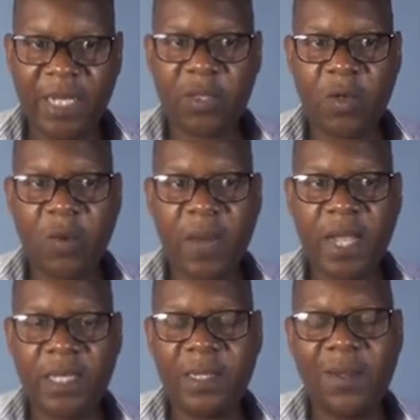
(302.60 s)
is to
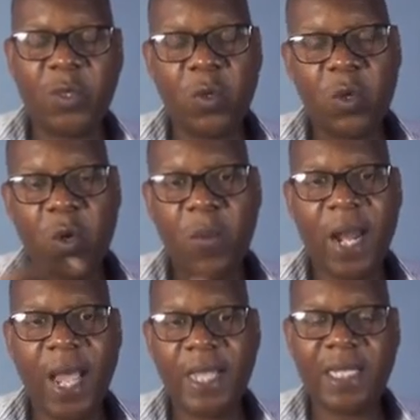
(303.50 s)

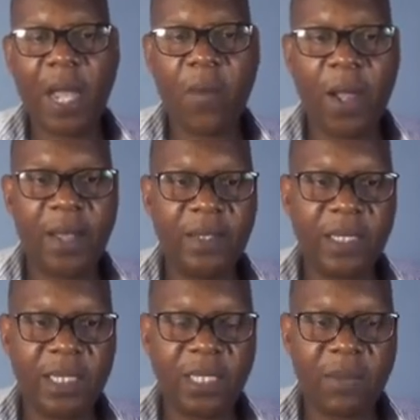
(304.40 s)
normalize our
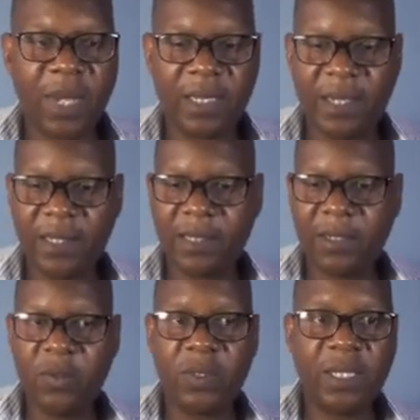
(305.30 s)
decision matrix
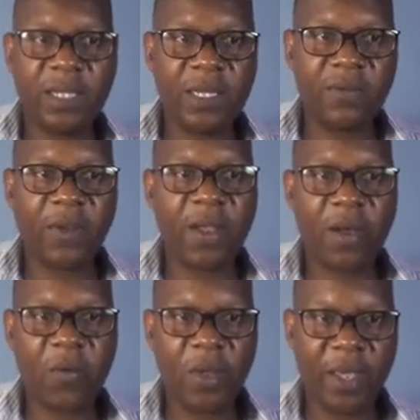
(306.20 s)
using these
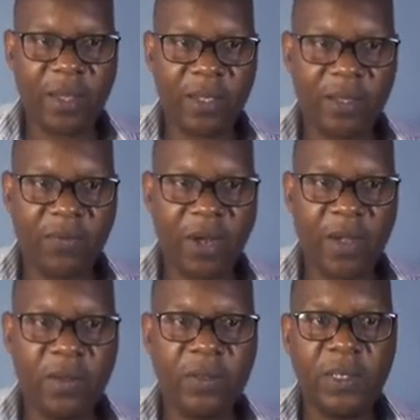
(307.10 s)

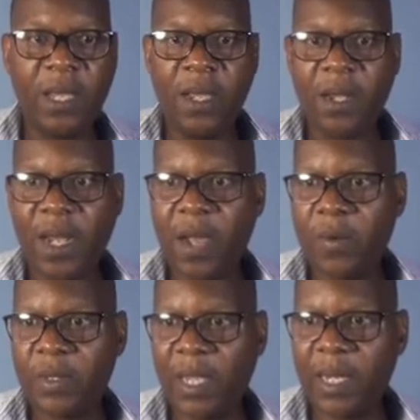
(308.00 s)
values. Now
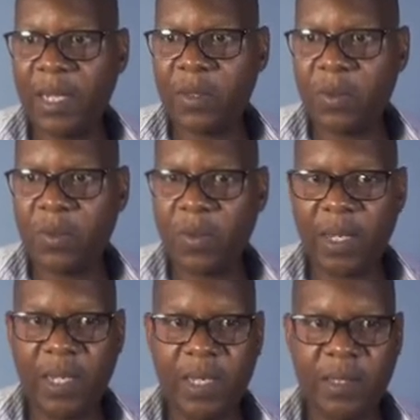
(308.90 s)
what I need to do
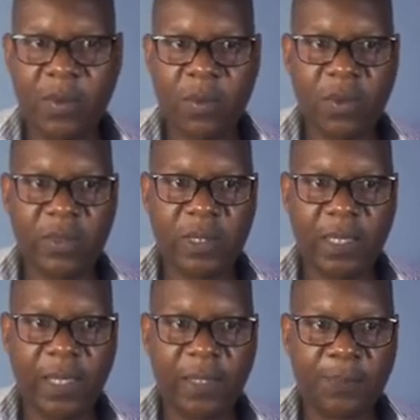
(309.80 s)
is to
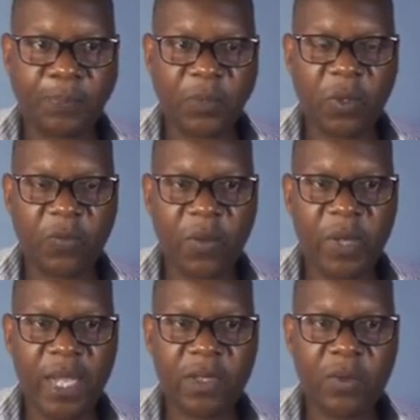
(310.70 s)
consider the
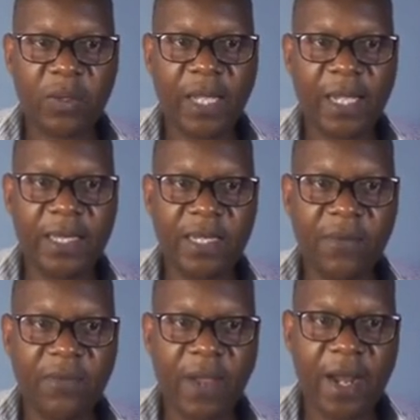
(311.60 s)
formula is to take this
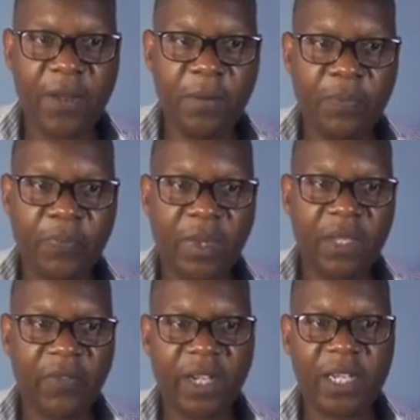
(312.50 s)
value
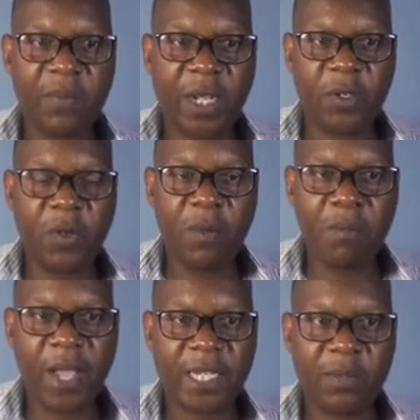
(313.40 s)
divided by the
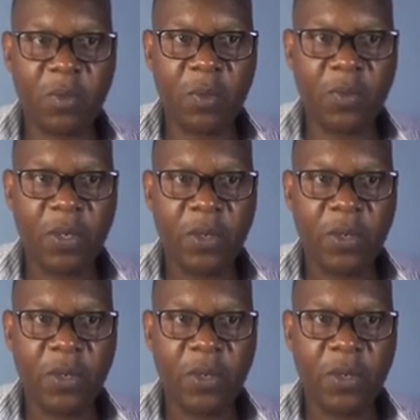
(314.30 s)
maximum.